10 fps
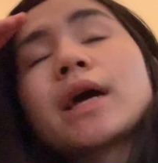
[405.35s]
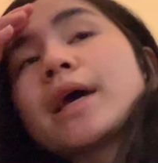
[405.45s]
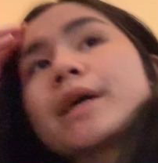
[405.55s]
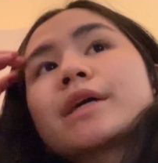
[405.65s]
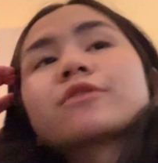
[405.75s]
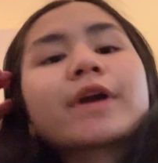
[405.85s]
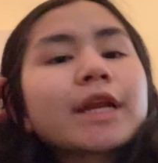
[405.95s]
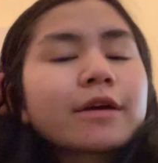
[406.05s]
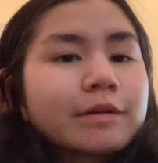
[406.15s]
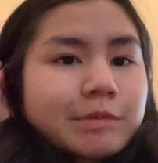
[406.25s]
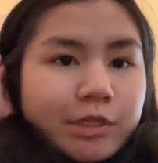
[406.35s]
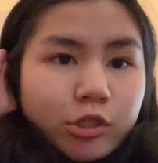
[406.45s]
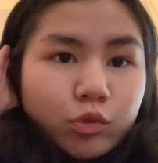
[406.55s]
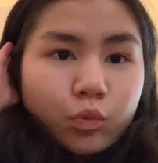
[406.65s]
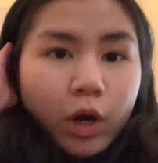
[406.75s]
and right now I'm
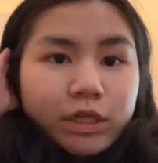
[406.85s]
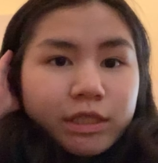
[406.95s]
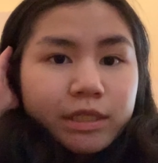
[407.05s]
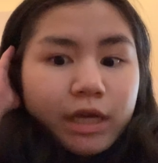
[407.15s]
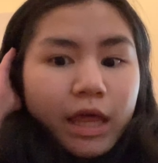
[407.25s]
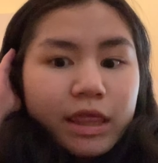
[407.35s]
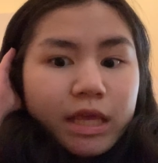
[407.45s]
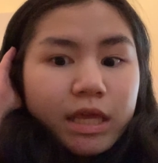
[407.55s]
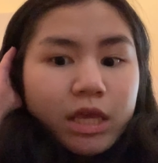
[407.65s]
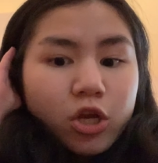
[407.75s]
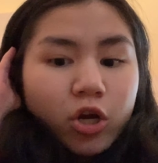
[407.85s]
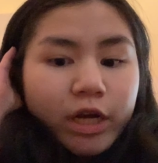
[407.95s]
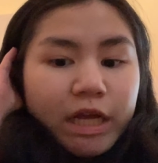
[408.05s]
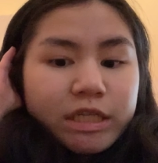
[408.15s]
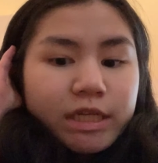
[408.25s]
just watching the
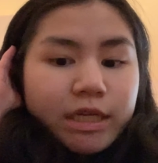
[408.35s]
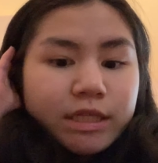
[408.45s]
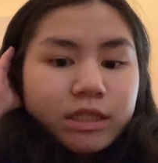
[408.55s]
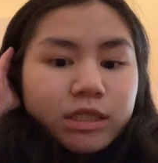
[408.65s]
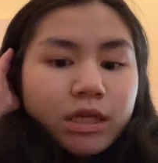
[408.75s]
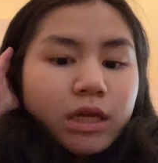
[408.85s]
Kardashians